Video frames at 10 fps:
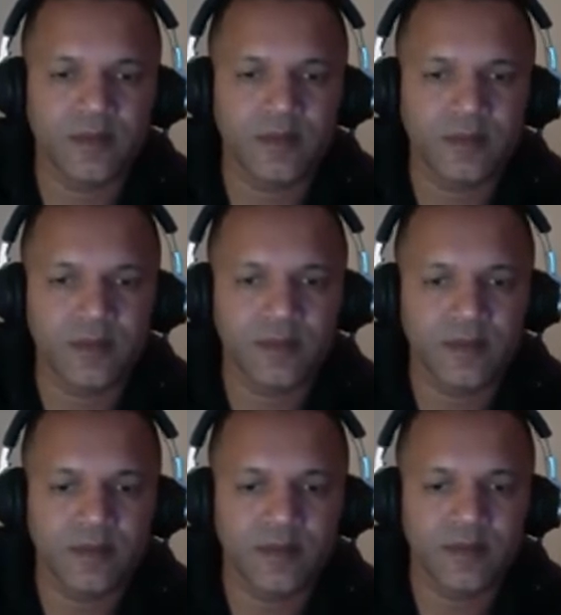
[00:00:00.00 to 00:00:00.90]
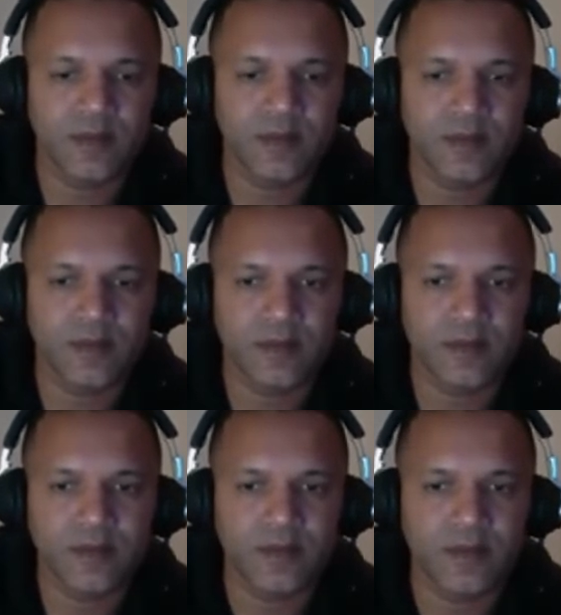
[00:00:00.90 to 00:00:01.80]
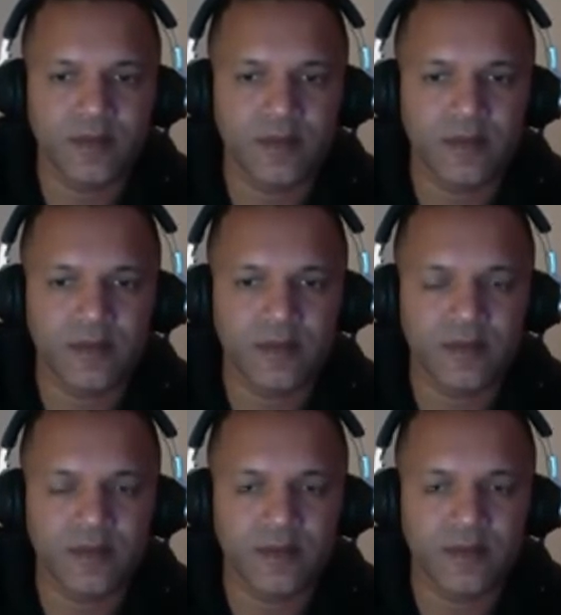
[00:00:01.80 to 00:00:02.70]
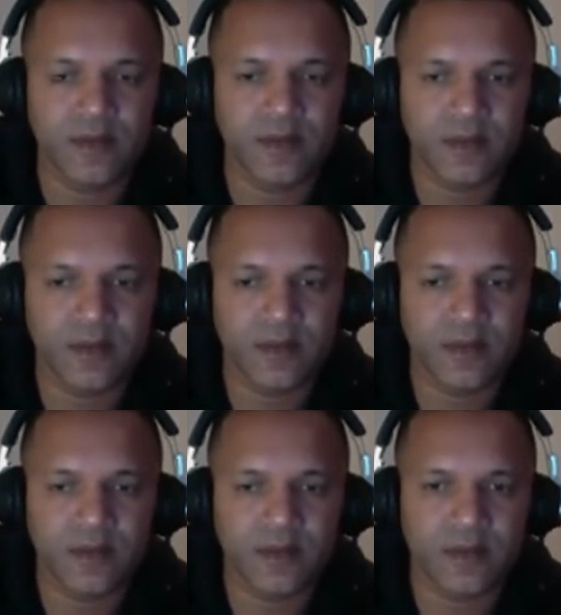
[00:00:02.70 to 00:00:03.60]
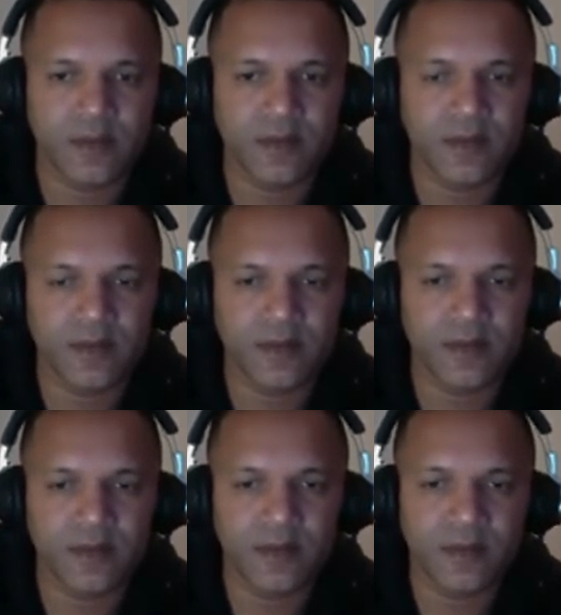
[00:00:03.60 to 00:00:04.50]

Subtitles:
This person isn't speaking.